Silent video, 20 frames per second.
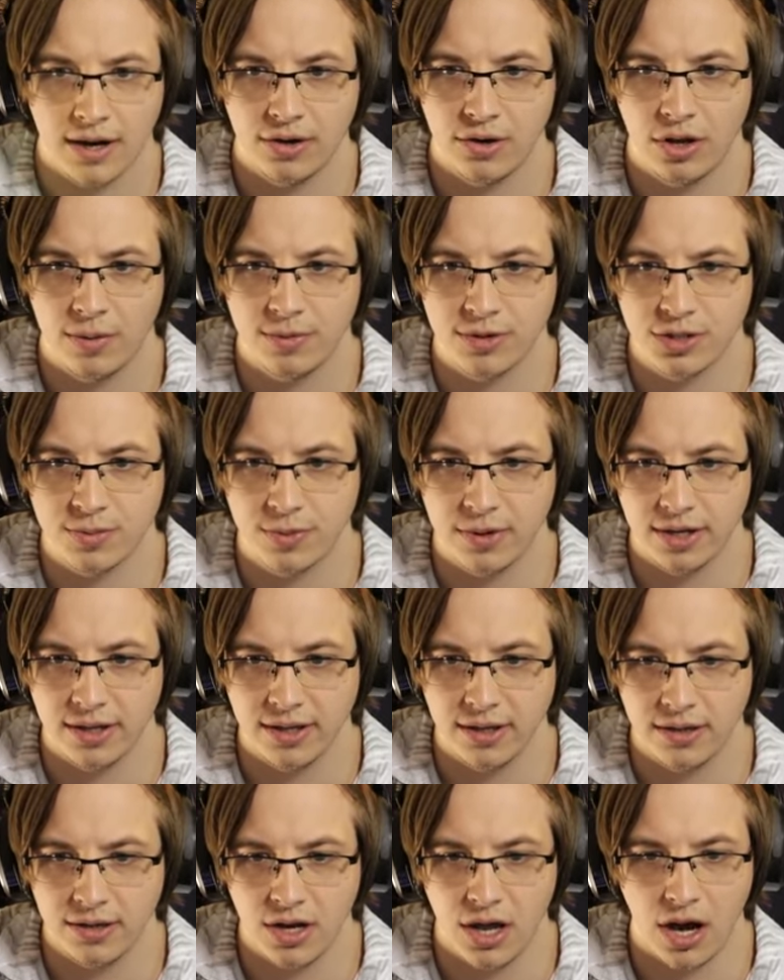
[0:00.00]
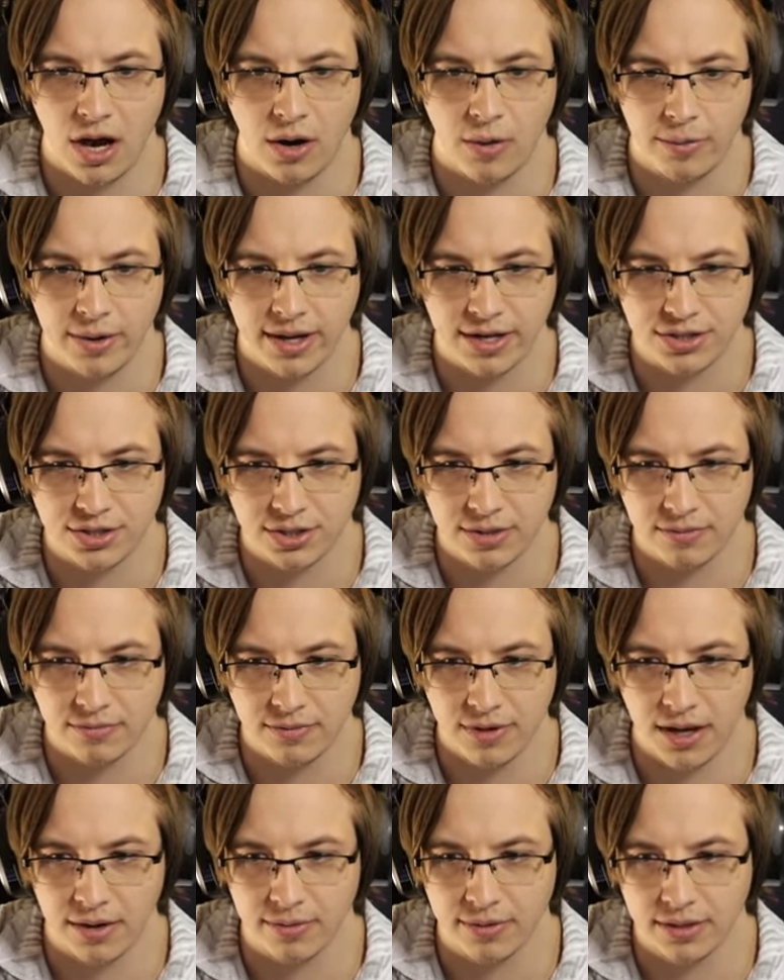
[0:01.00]
how much money. No, we actually,
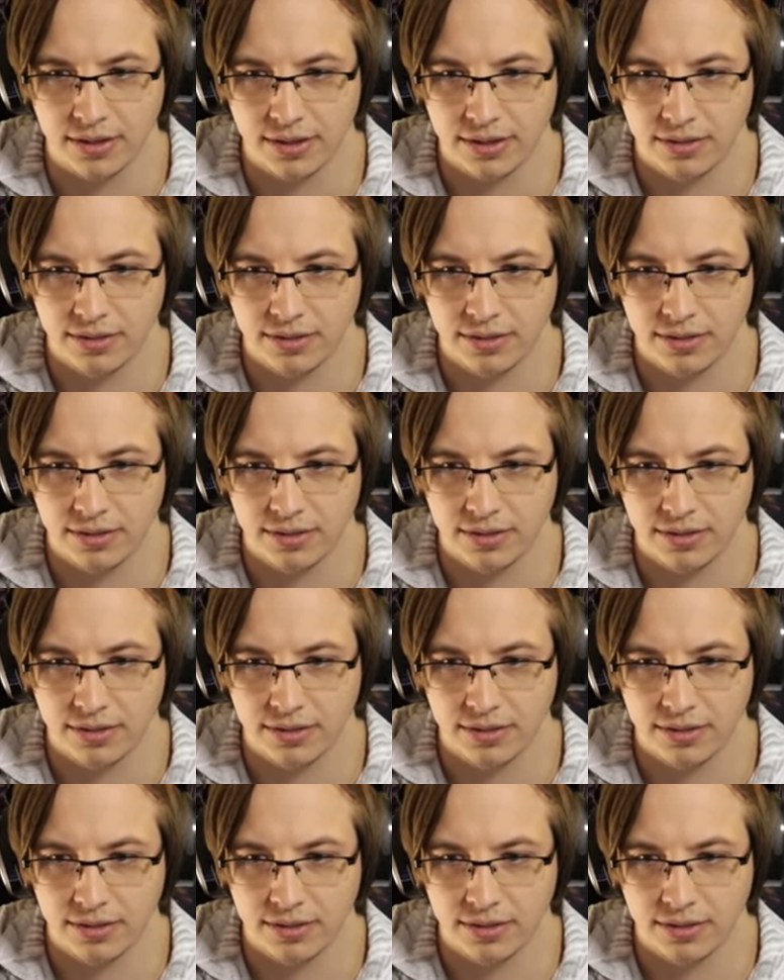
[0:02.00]
not really.